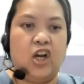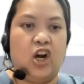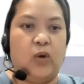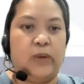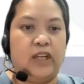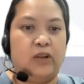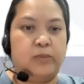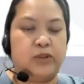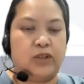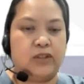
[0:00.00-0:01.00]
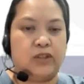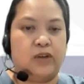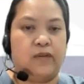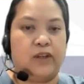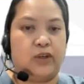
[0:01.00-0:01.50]
or with an obstruction
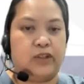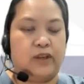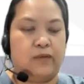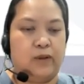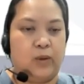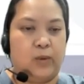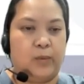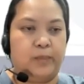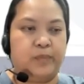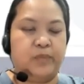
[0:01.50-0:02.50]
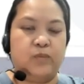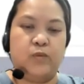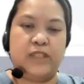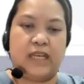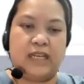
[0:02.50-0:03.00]
of aortic flow,
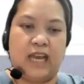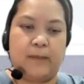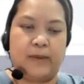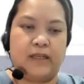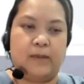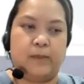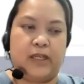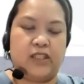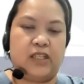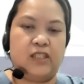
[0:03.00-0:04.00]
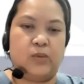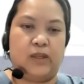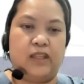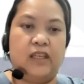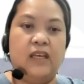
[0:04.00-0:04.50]
which can happen in patients
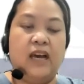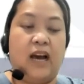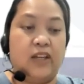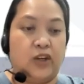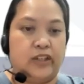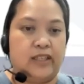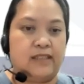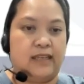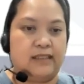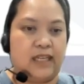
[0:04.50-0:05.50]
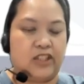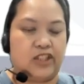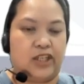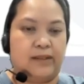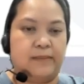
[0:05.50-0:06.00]
with aortic dissection.